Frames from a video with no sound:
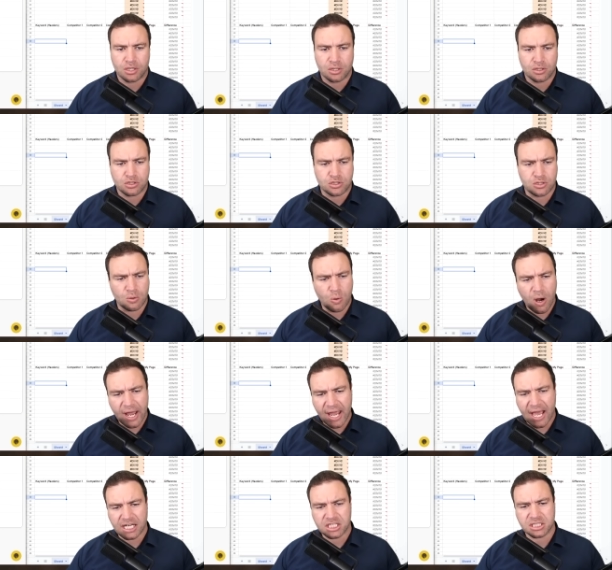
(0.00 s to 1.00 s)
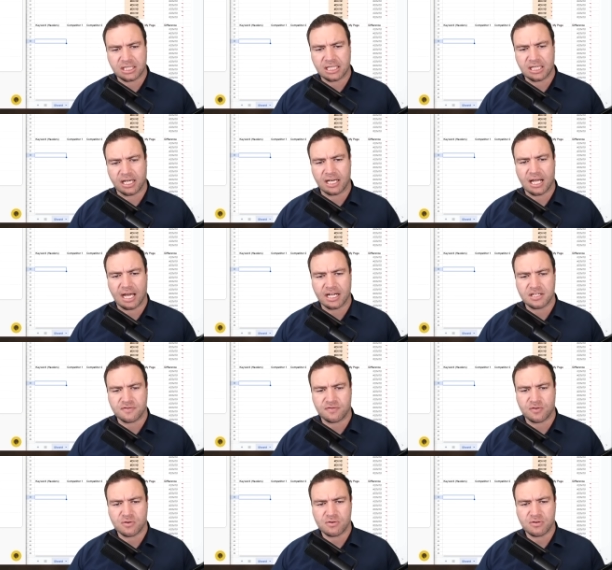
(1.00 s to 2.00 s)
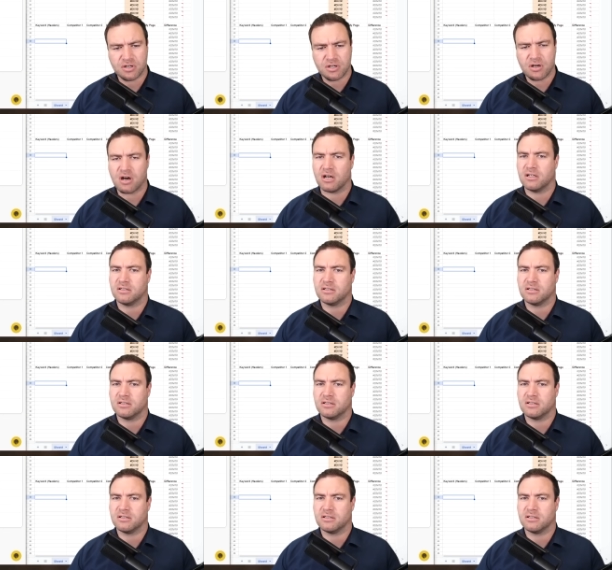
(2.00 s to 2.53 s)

Do I actually need a H4 or not?